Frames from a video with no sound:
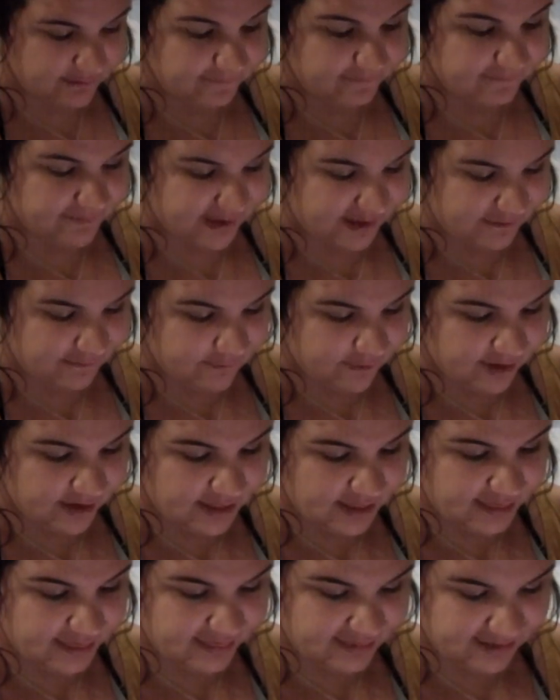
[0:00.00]

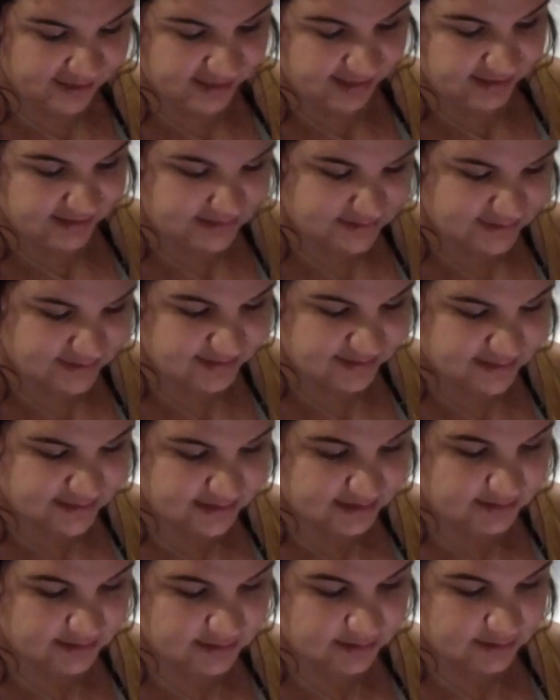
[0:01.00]
Favorite things
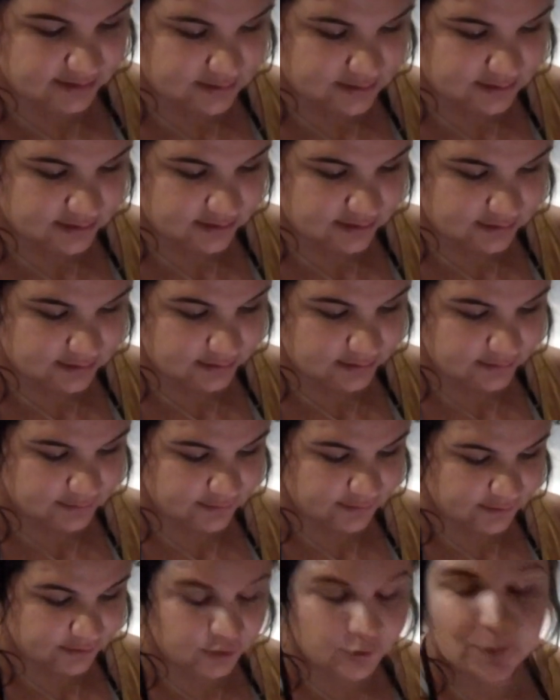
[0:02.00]

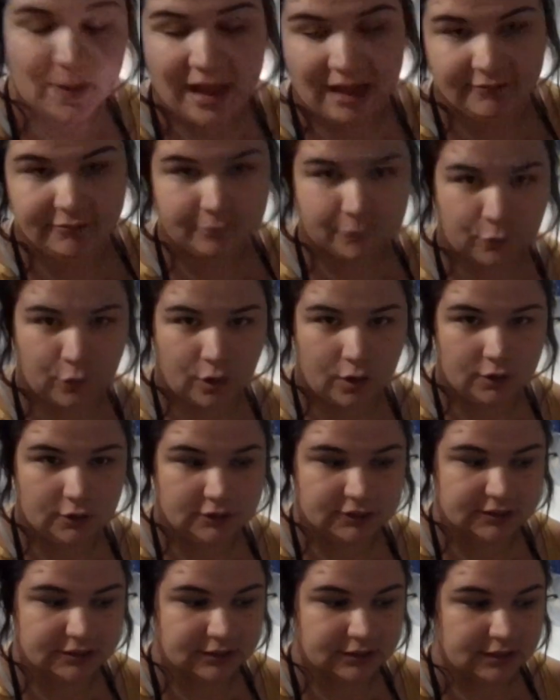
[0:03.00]
you have from
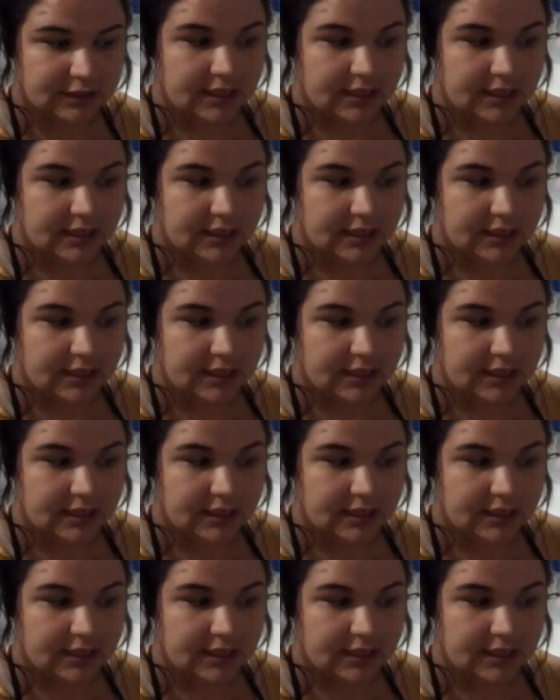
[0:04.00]
Crawler?